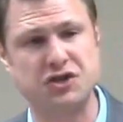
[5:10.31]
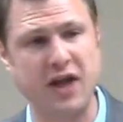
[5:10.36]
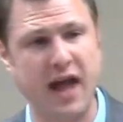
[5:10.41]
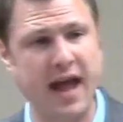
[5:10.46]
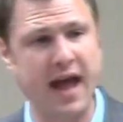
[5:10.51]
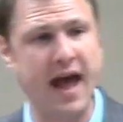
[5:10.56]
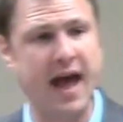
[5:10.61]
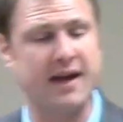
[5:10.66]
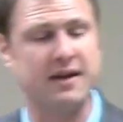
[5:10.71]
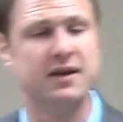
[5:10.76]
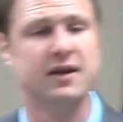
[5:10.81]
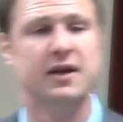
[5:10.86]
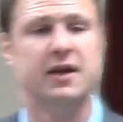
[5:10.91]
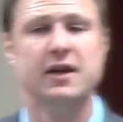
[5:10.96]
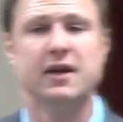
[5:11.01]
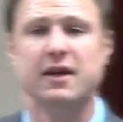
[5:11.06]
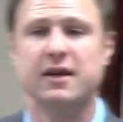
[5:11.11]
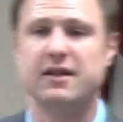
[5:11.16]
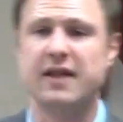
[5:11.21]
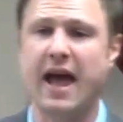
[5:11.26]
They had,
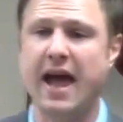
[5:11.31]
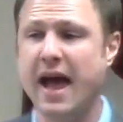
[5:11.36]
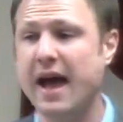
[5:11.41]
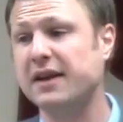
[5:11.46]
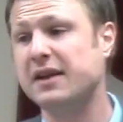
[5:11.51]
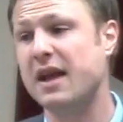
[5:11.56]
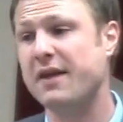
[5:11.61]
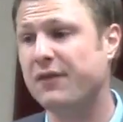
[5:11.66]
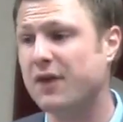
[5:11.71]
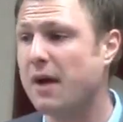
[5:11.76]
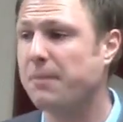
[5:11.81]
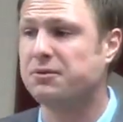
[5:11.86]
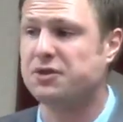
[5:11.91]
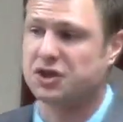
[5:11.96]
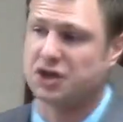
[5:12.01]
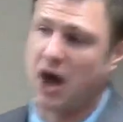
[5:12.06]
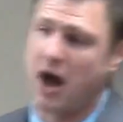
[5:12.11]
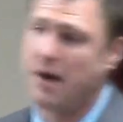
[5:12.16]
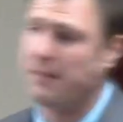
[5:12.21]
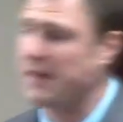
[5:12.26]
they had given up
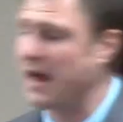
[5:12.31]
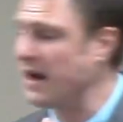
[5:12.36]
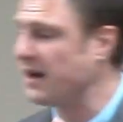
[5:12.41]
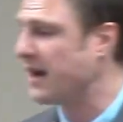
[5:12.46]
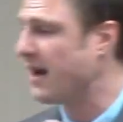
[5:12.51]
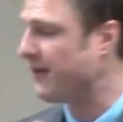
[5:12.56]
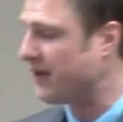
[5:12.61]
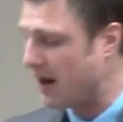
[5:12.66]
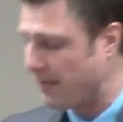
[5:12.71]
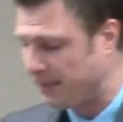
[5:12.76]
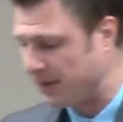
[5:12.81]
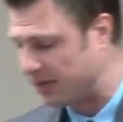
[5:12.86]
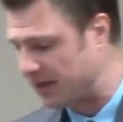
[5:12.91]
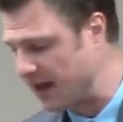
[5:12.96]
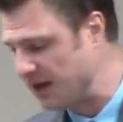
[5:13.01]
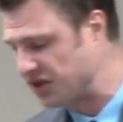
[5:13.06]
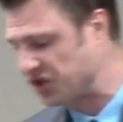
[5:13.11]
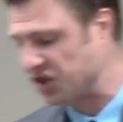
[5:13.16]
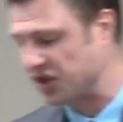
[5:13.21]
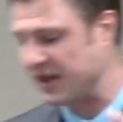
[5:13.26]
some, they'd given up
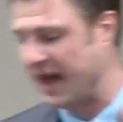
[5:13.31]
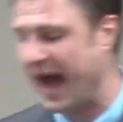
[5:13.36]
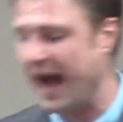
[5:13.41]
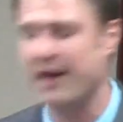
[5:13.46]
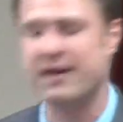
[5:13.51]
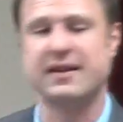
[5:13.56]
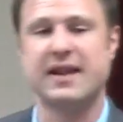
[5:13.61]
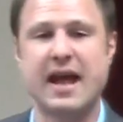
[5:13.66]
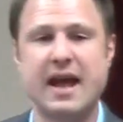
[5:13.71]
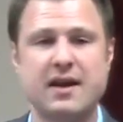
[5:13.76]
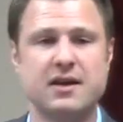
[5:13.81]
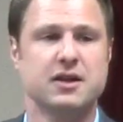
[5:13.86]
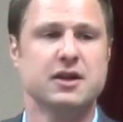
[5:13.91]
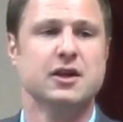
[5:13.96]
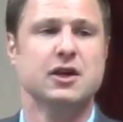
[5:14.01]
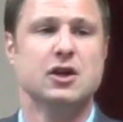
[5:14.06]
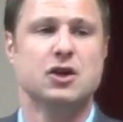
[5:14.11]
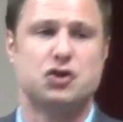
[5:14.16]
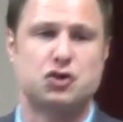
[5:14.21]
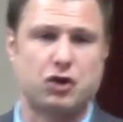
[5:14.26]
this and that, and they had
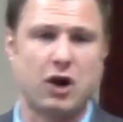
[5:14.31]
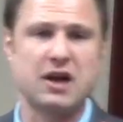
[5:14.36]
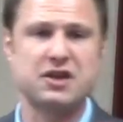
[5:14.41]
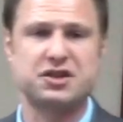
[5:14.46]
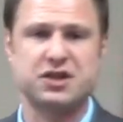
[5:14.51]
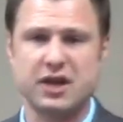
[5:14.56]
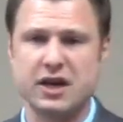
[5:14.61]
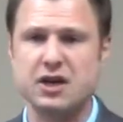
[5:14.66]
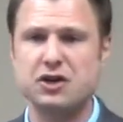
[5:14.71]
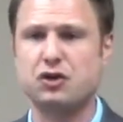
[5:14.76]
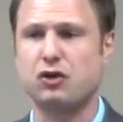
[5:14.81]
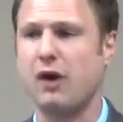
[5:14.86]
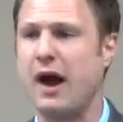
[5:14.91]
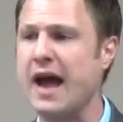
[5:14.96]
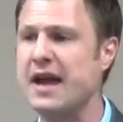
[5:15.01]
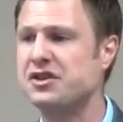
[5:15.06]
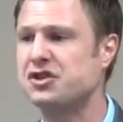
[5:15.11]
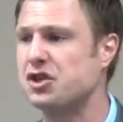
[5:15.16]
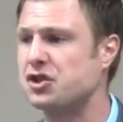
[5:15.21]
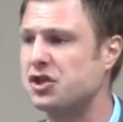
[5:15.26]
trusted in
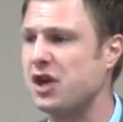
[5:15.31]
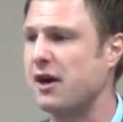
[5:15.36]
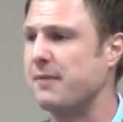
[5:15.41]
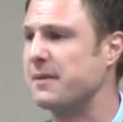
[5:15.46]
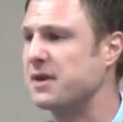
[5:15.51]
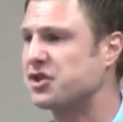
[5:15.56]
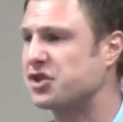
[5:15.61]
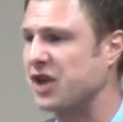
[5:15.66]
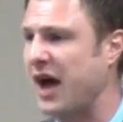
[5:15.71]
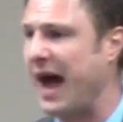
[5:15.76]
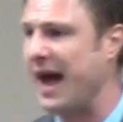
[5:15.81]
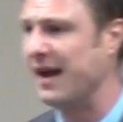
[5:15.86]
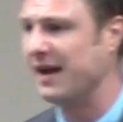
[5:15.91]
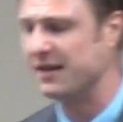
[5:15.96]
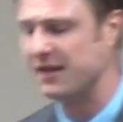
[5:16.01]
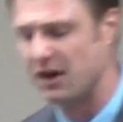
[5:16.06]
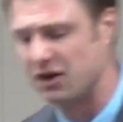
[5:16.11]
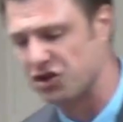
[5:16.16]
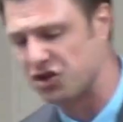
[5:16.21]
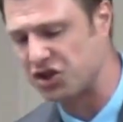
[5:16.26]
Christ as their Messiah
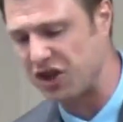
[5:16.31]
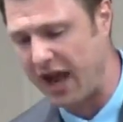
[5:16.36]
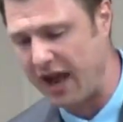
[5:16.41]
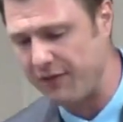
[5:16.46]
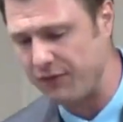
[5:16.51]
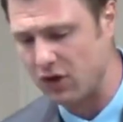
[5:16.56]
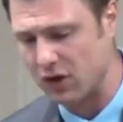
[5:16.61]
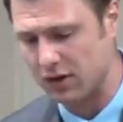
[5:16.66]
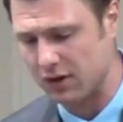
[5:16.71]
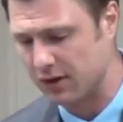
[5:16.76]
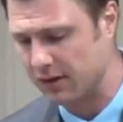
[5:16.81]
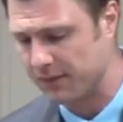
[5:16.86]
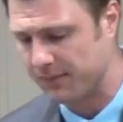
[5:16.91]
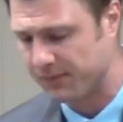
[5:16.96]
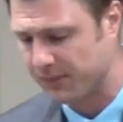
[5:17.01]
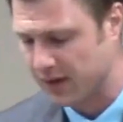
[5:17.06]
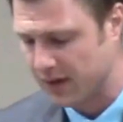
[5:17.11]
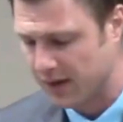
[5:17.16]
and their Savior.